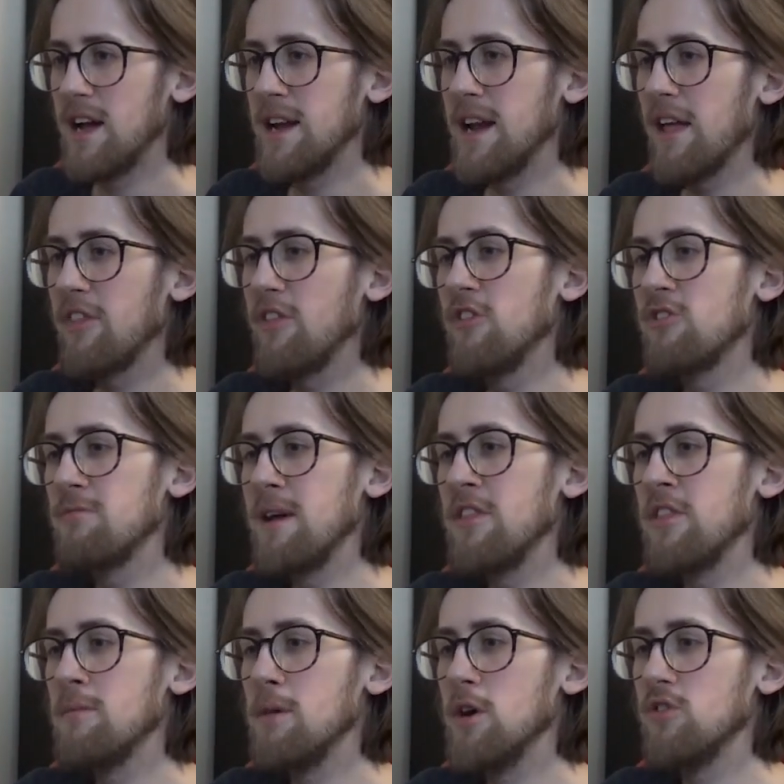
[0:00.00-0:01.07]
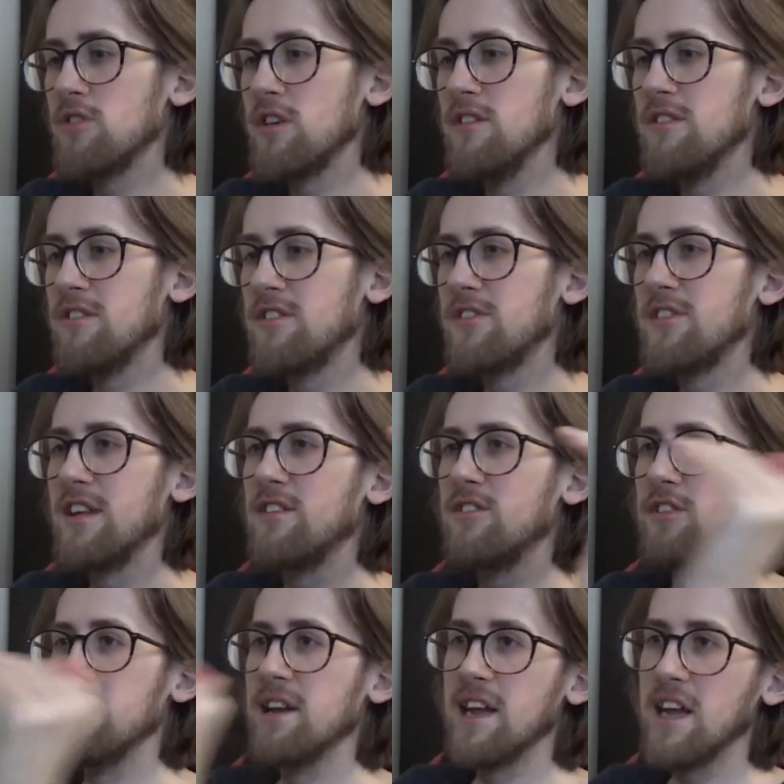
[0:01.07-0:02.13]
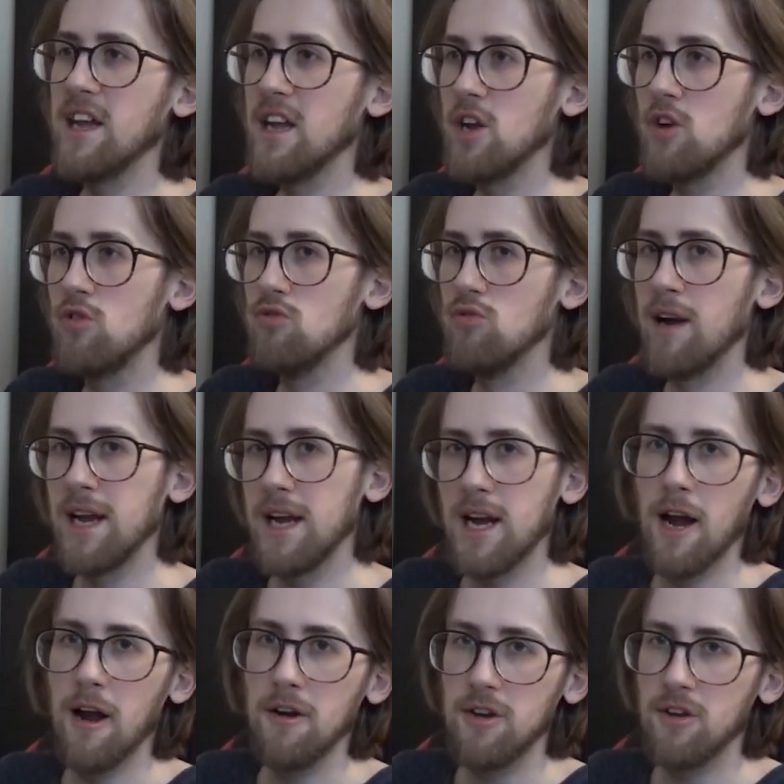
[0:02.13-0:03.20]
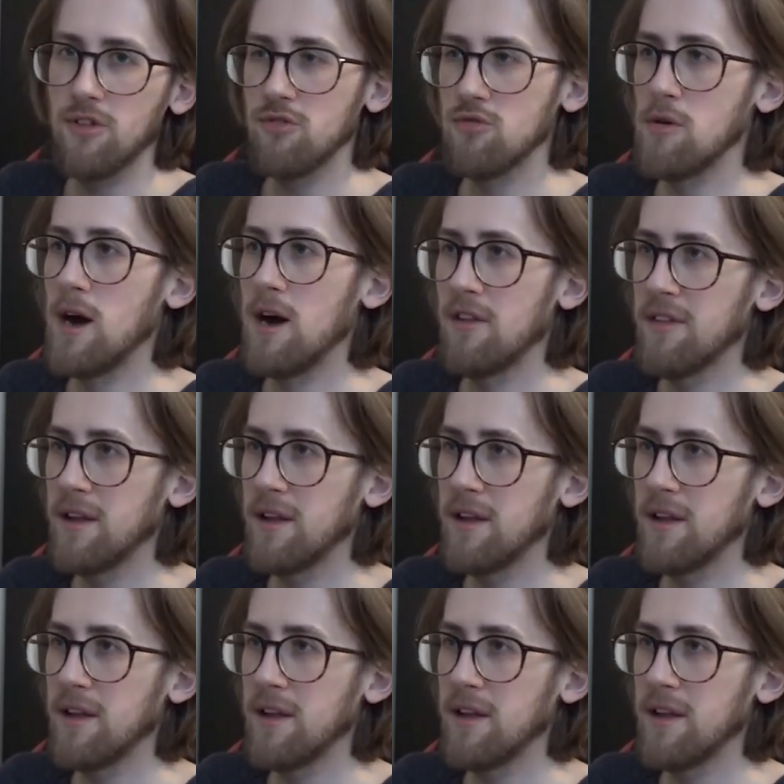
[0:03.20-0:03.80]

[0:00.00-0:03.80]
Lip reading: Nathan's been the most consistently great character throughout.